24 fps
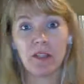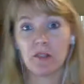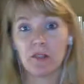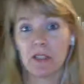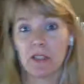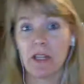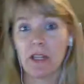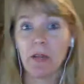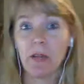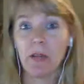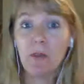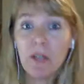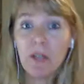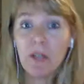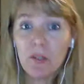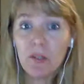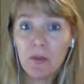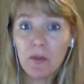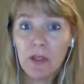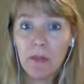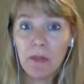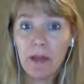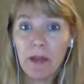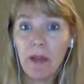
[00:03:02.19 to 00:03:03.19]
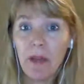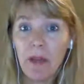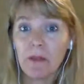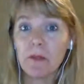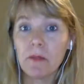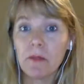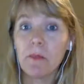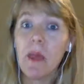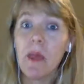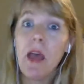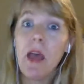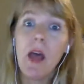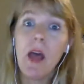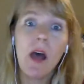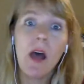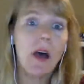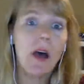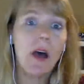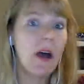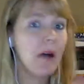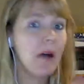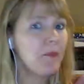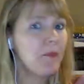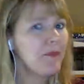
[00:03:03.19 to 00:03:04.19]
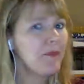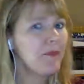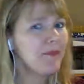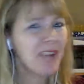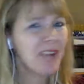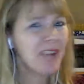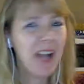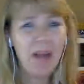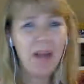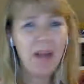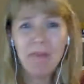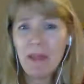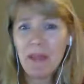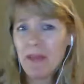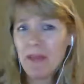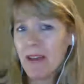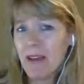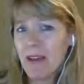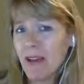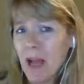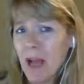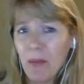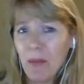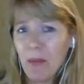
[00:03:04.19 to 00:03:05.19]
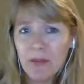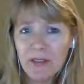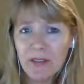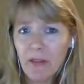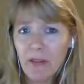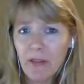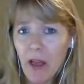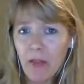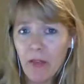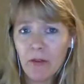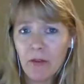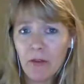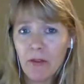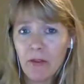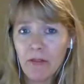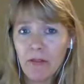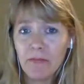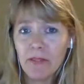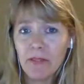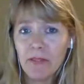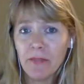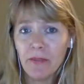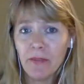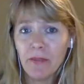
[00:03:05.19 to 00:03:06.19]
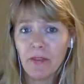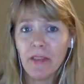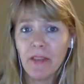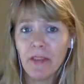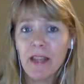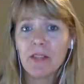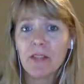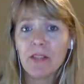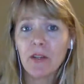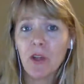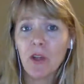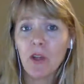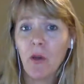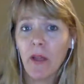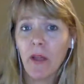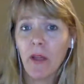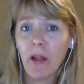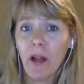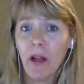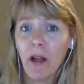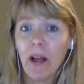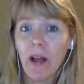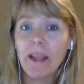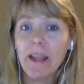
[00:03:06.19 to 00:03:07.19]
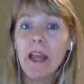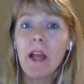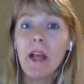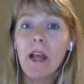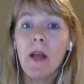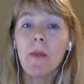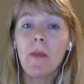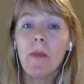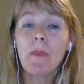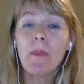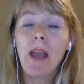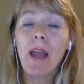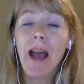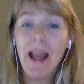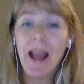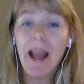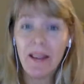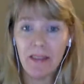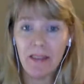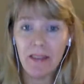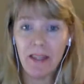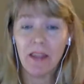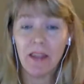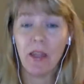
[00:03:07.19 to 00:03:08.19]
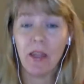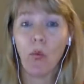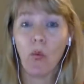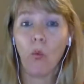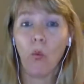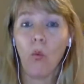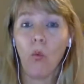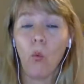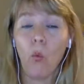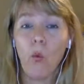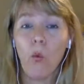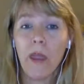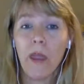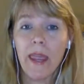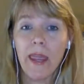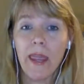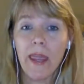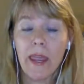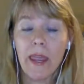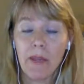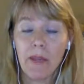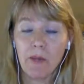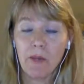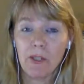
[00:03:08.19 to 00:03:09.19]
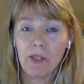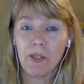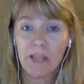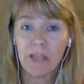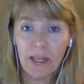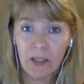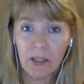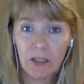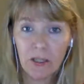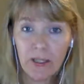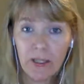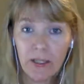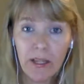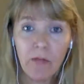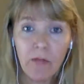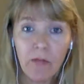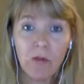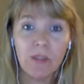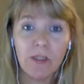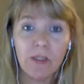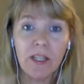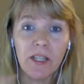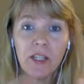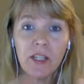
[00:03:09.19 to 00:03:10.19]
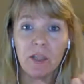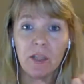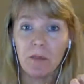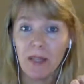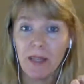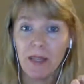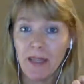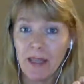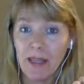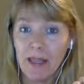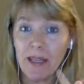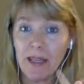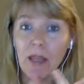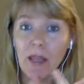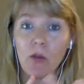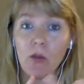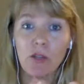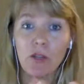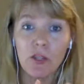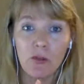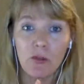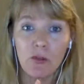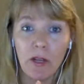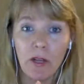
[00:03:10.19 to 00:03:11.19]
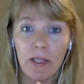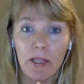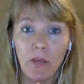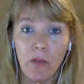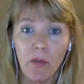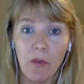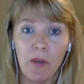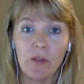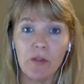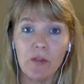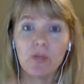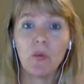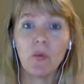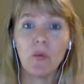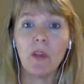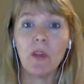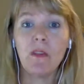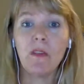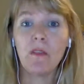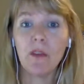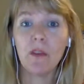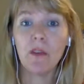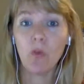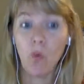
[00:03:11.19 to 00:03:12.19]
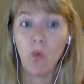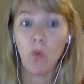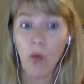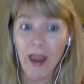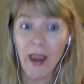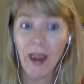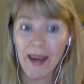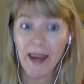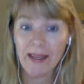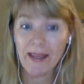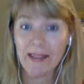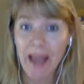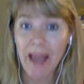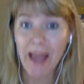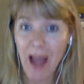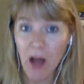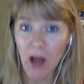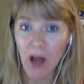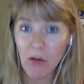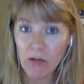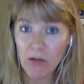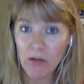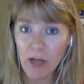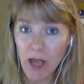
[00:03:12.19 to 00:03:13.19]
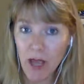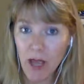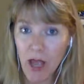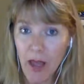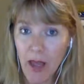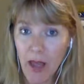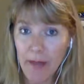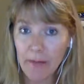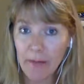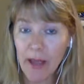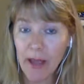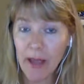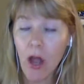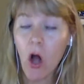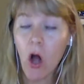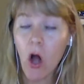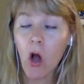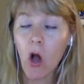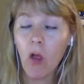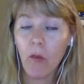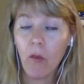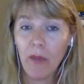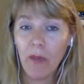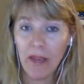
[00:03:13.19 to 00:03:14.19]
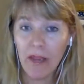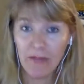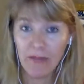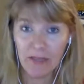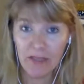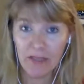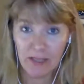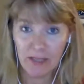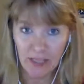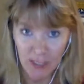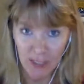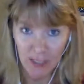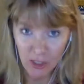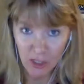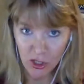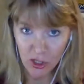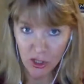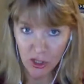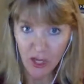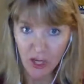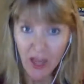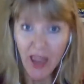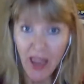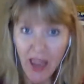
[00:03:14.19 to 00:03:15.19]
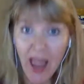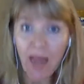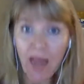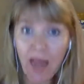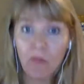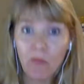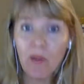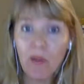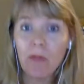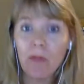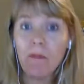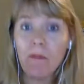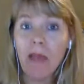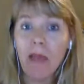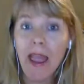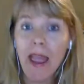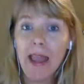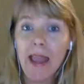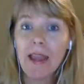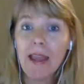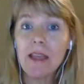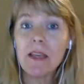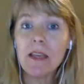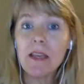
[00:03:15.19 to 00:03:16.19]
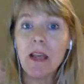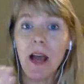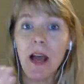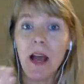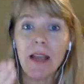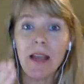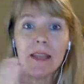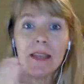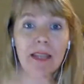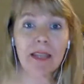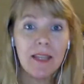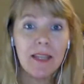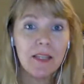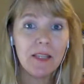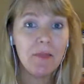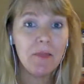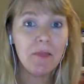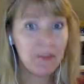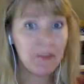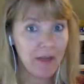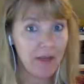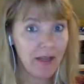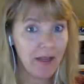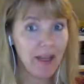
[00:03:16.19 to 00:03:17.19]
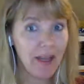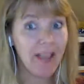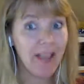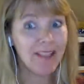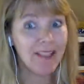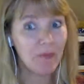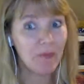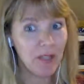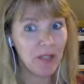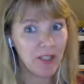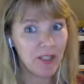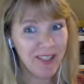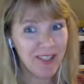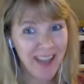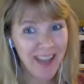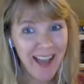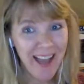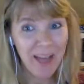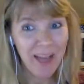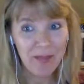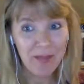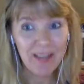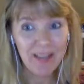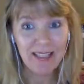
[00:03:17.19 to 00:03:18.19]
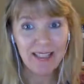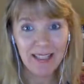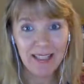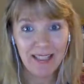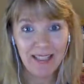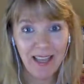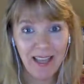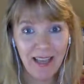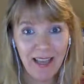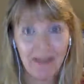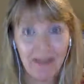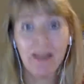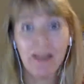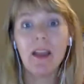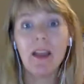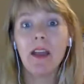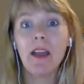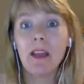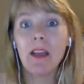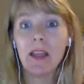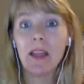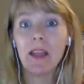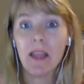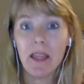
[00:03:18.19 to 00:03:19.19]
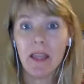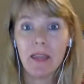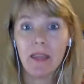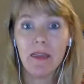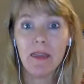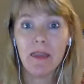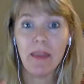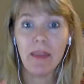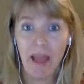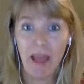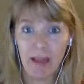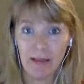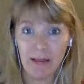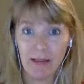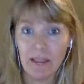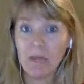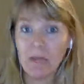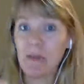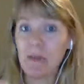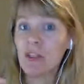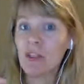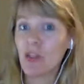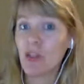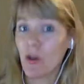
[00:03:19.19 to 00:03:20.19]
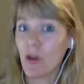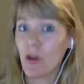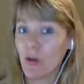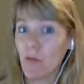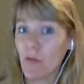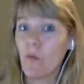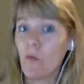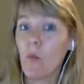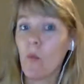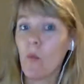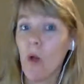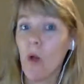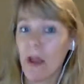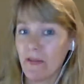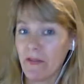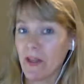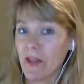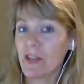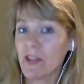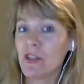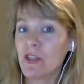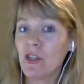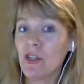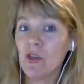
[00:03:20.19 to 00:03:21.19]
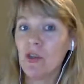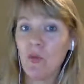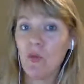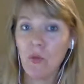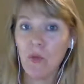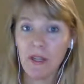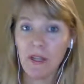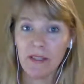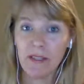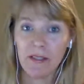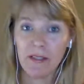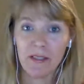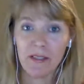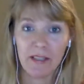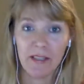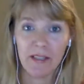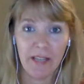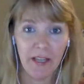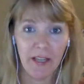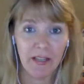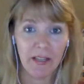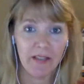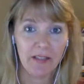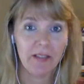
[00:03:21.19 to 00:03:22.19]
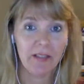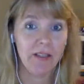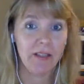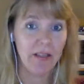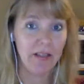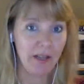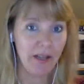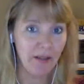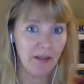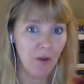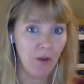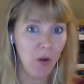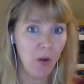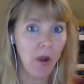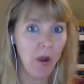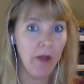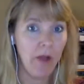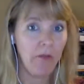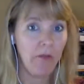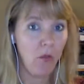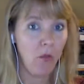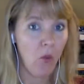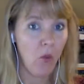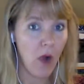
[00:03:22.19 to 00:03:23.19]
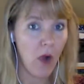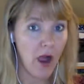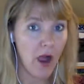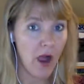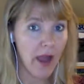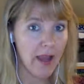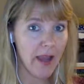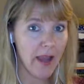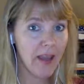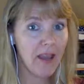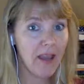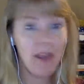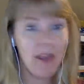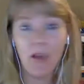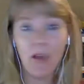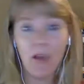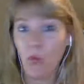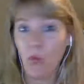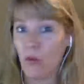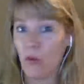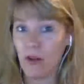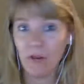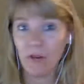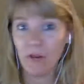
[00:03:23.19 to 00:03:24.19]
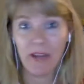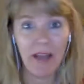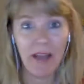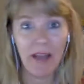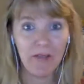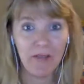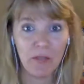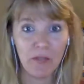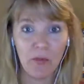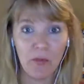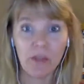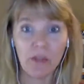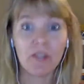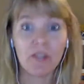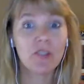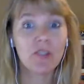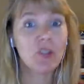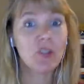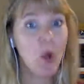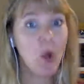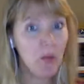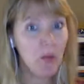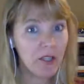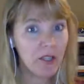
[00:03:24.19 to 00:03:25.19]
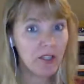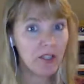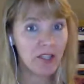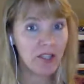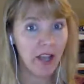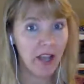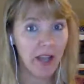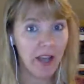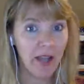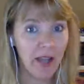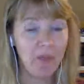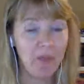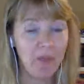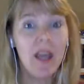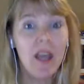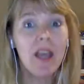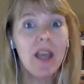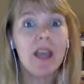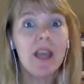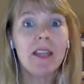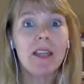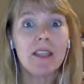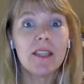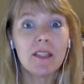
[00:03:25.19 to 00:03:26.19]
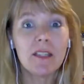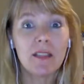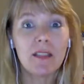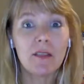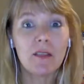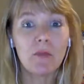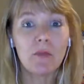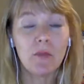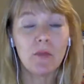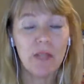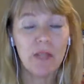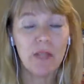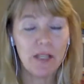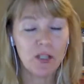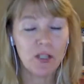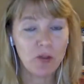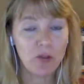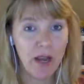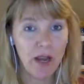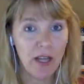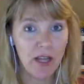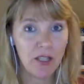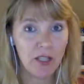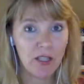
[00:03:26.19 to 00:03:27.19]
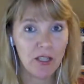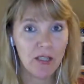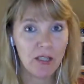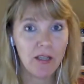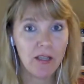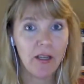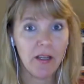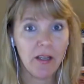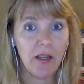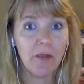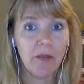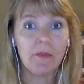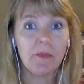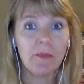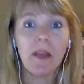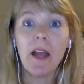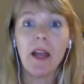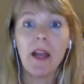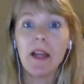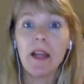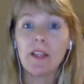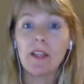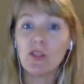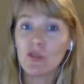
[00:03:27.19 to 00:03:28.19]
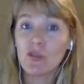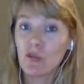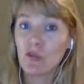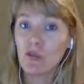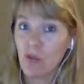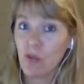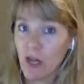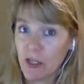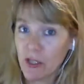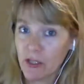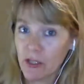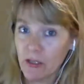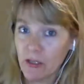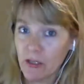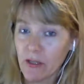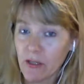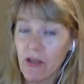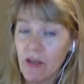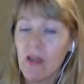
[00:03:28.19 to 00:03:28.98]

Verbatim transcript: there's a lot of books written about them, um, maybe a couple di- other different things are going on I think that we, particularly if we're teaching beginning or struggling readers, we feel weighed down by all that we have to teach. And we may not need to be spending as much time, as I said, in that. And let me show you why. I've got two reasons to tell you tonight of why we don't have to put so much time into the reading strategy um, instruction